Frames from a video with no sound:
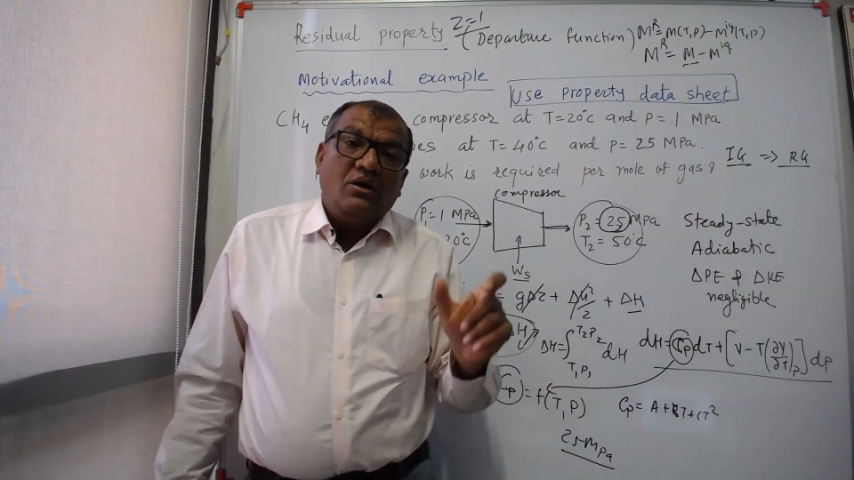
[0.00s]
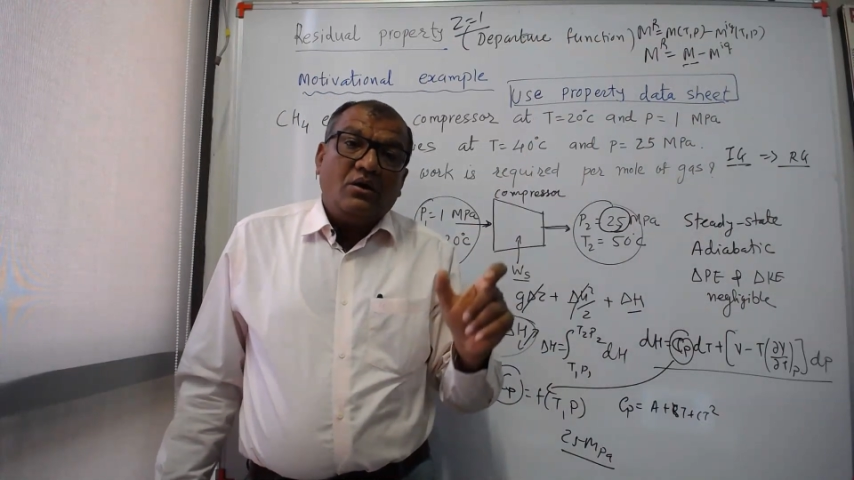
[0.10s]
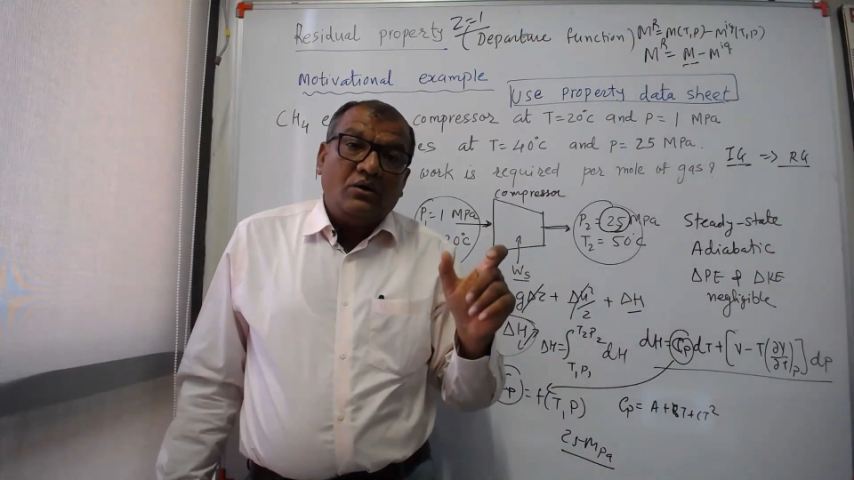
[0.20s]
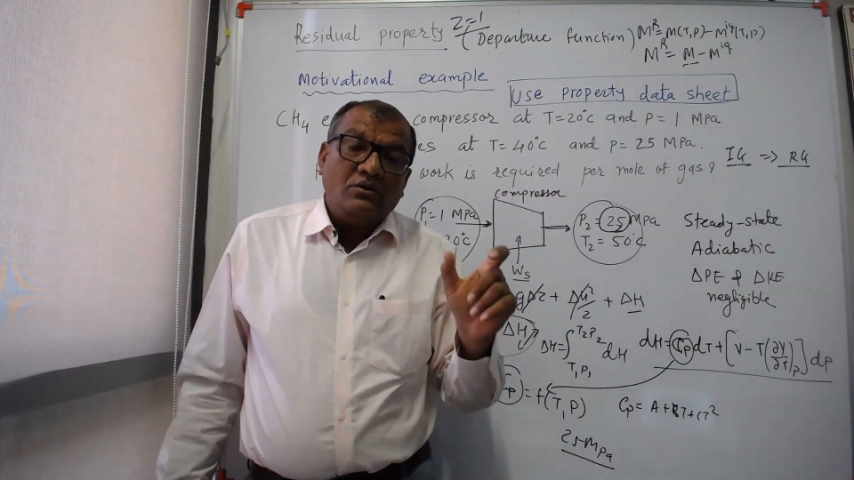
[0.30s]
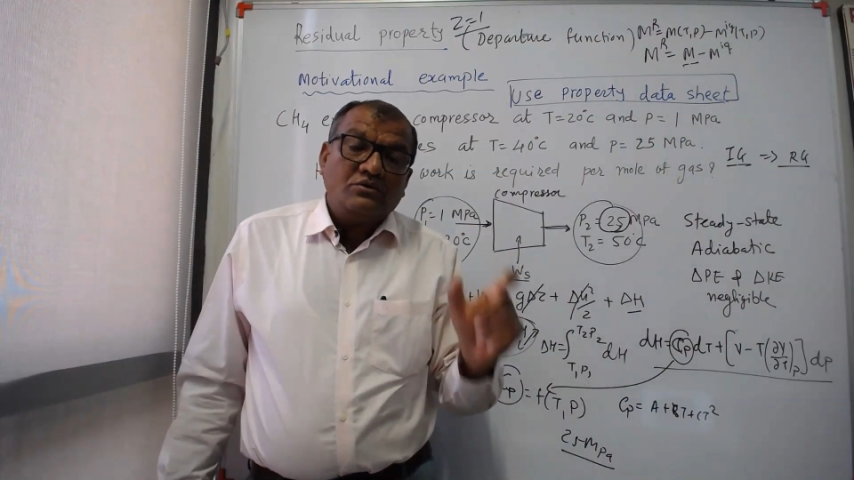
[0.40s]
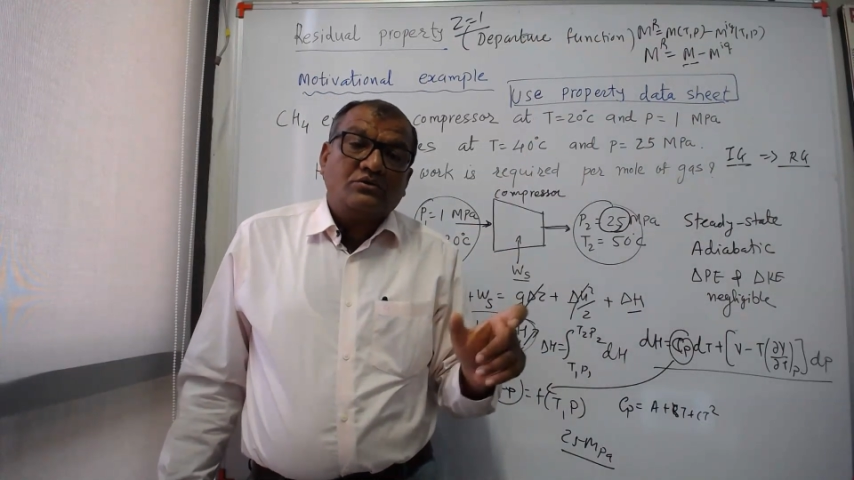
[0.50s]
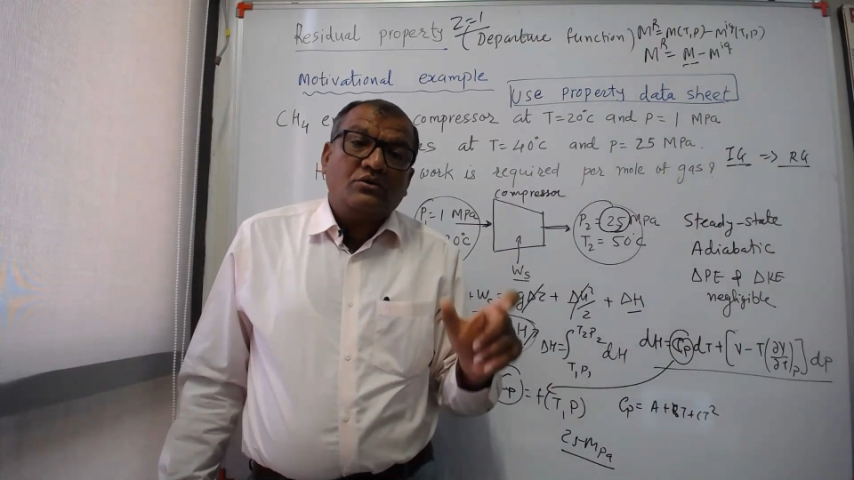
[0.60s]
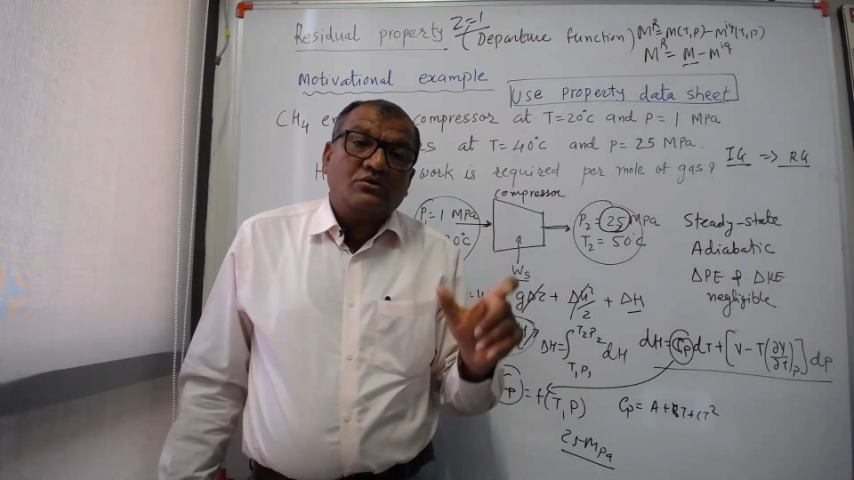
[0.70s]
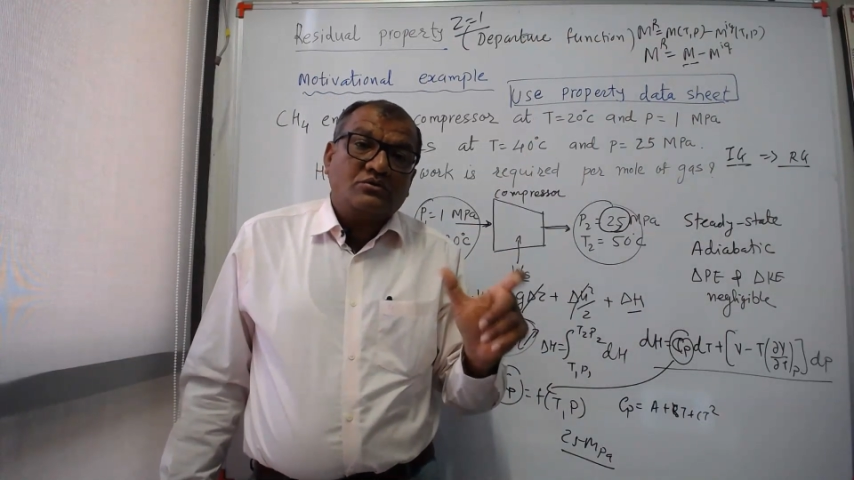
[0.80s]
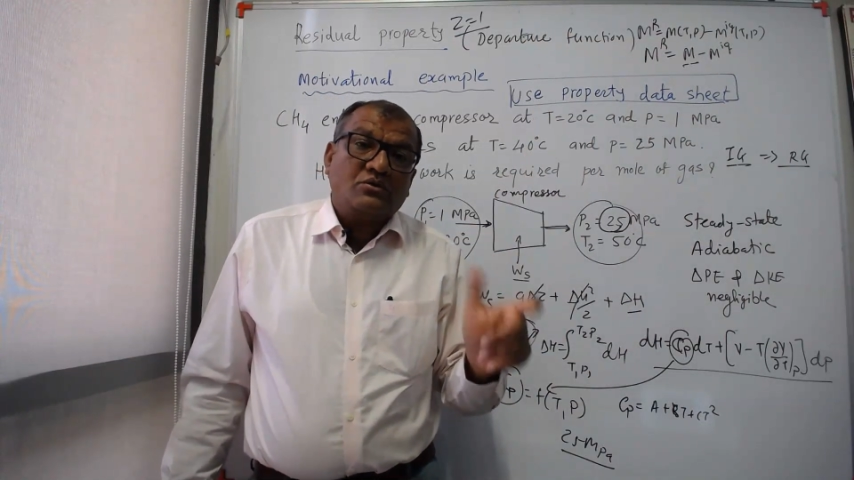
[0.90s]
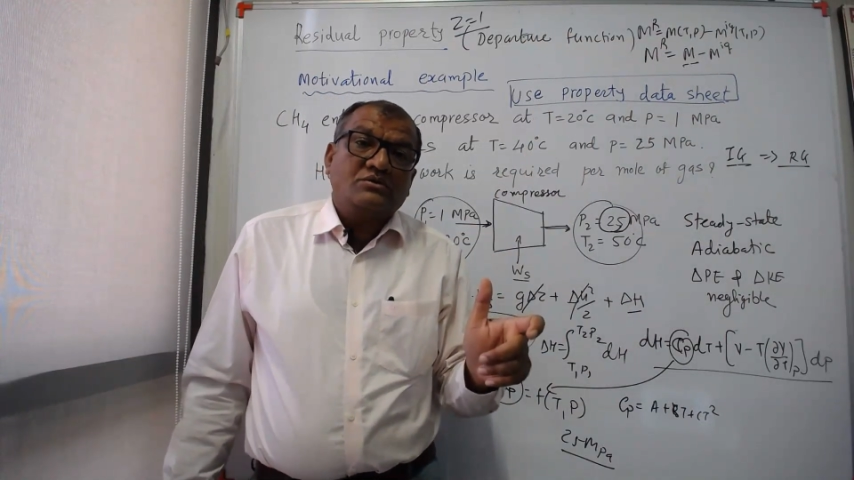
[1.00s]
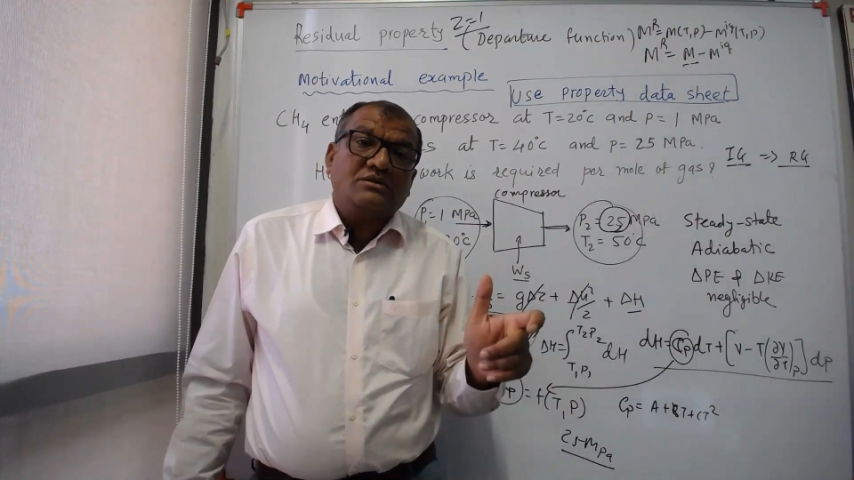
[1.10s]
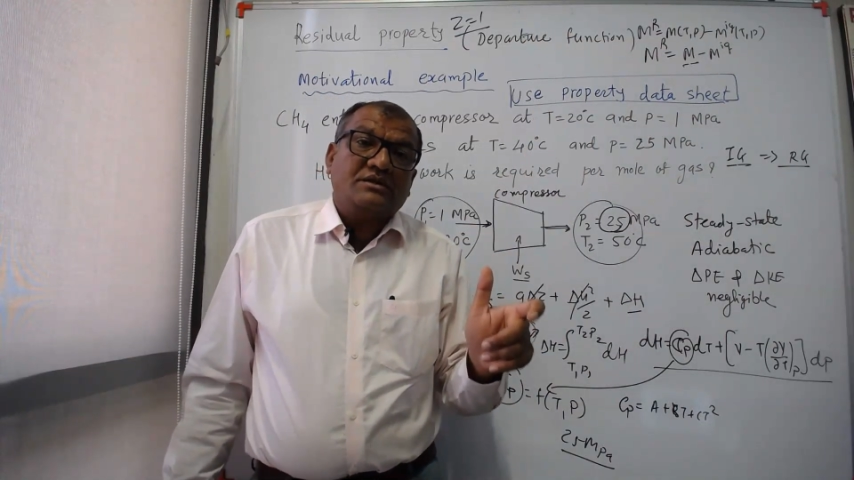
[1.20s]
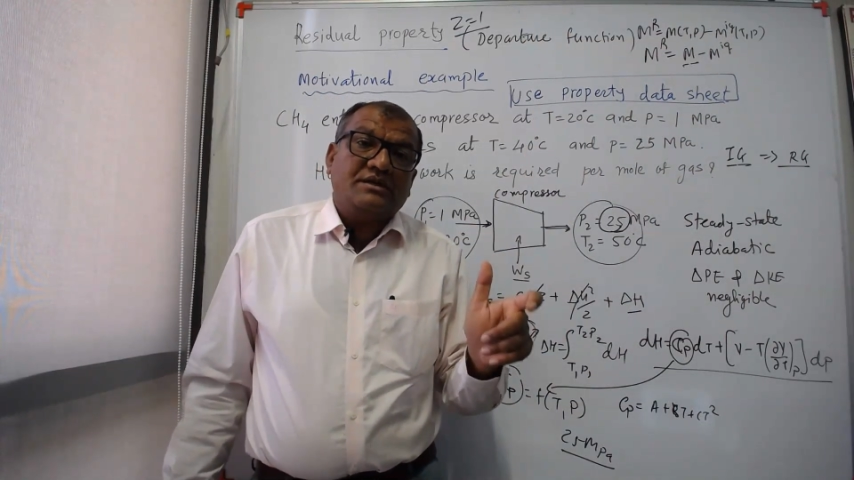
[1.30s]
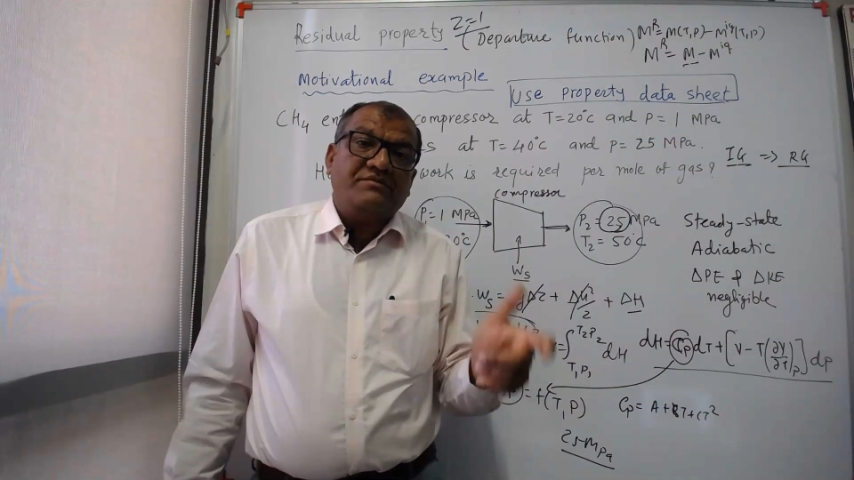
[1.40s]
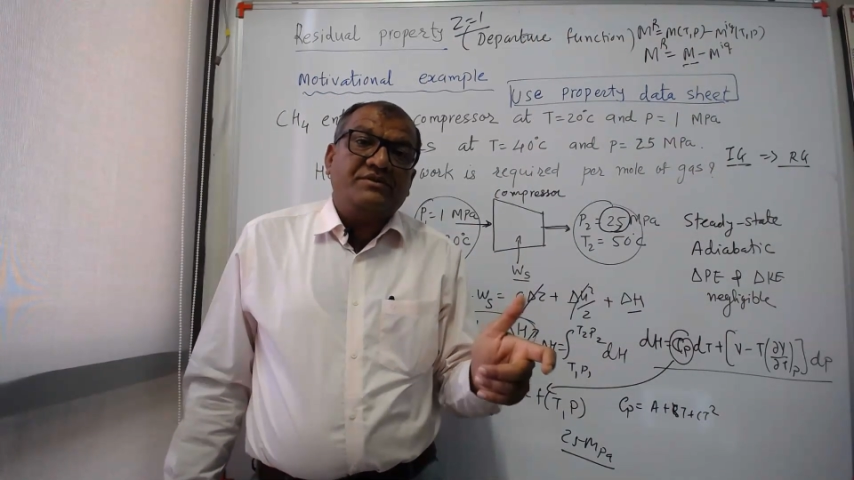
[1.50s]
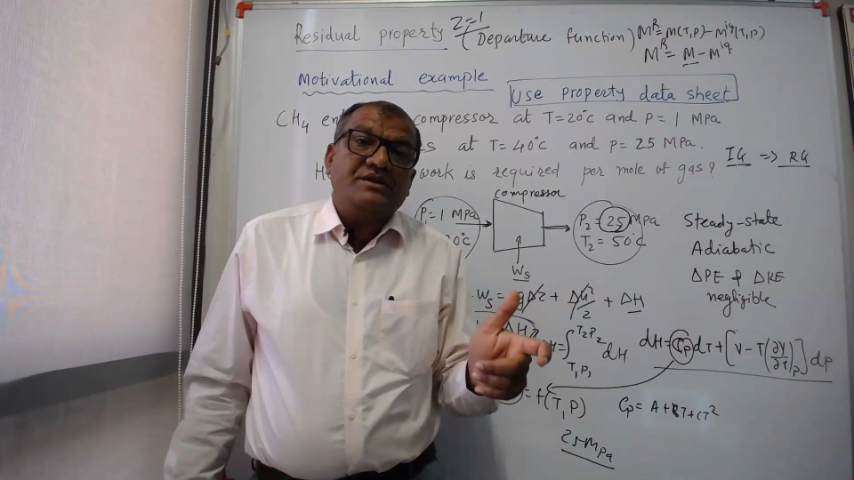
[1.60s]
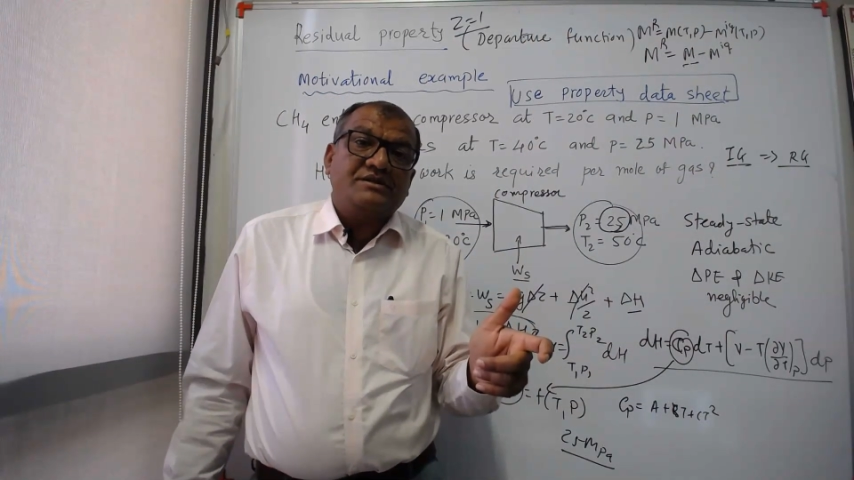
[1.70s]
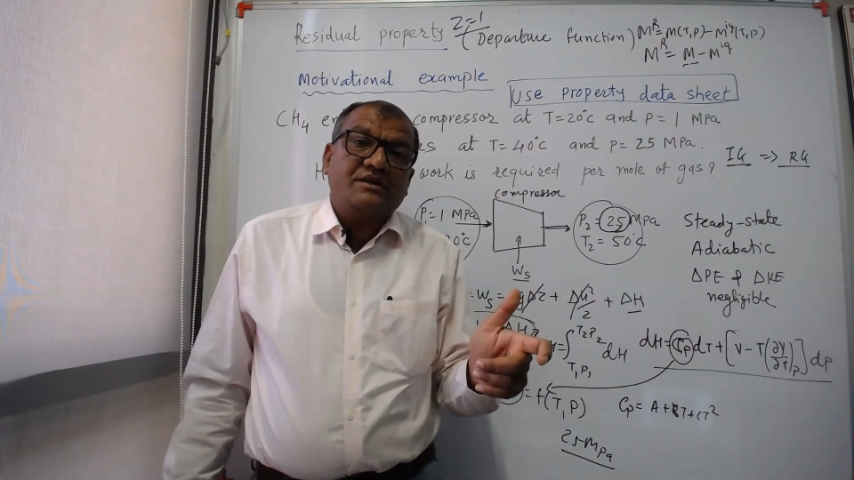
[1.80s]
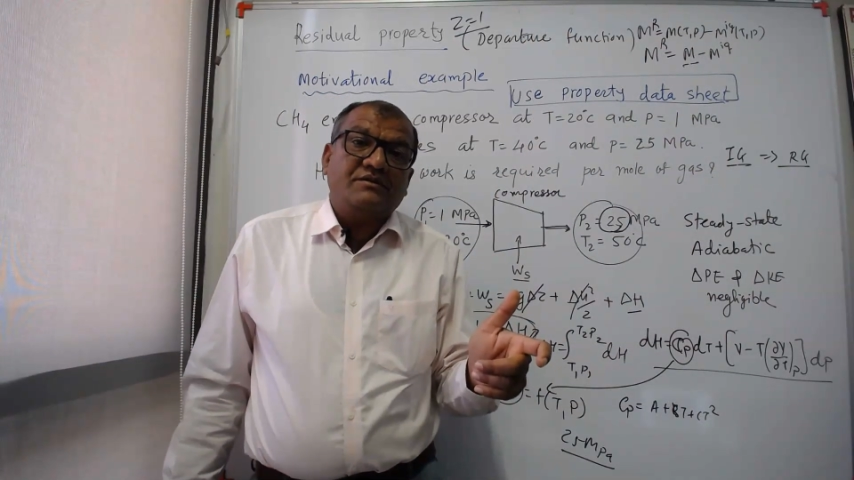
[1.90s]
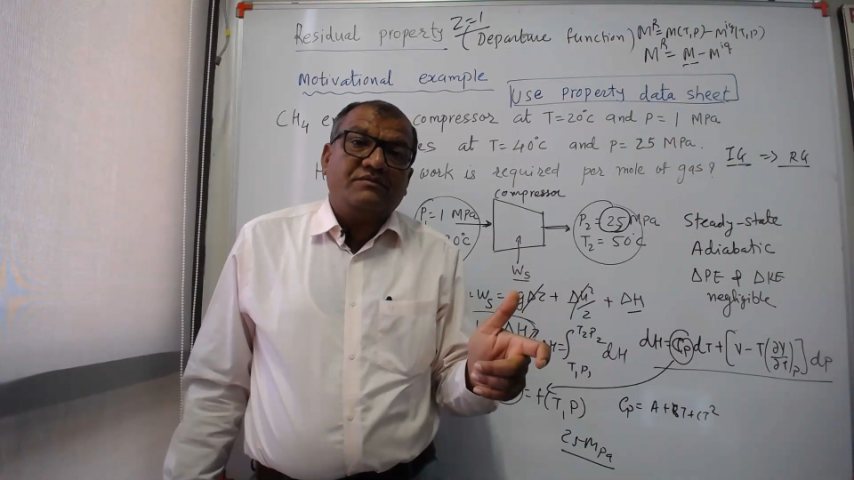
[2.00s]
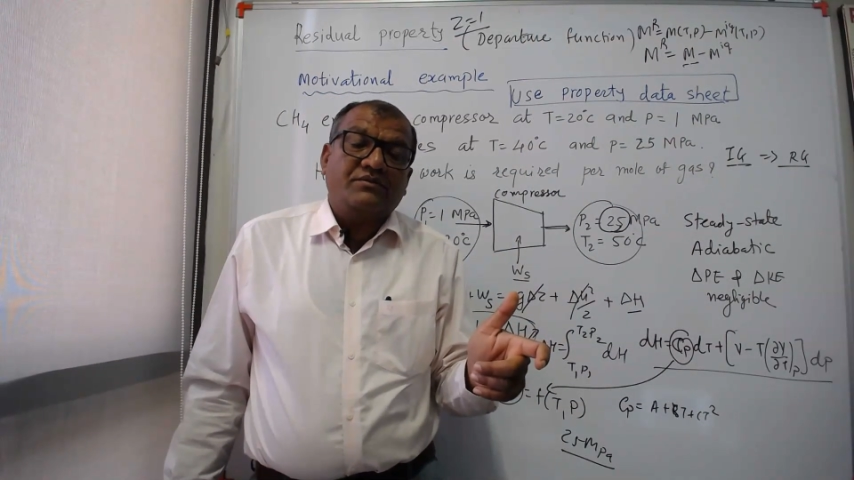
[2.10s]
also shows the deviation